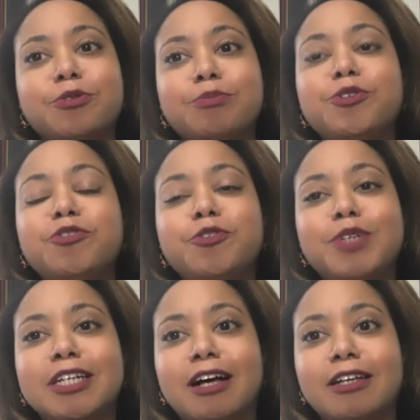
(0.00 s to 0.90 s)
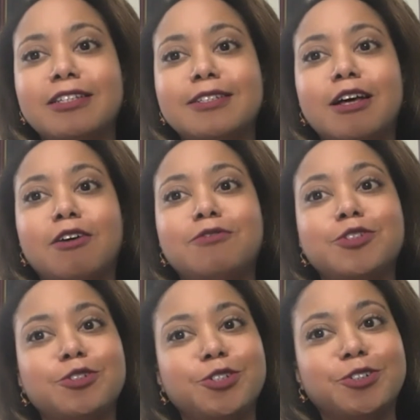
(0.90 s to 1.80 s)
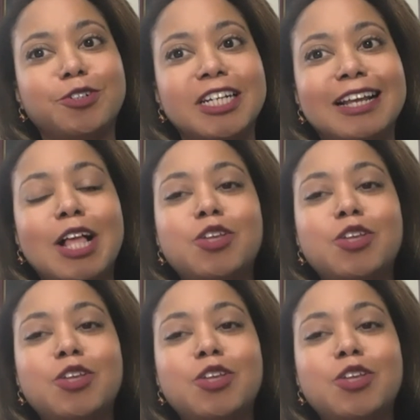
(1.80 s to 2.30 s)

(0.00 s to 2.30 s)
removed because of surgery.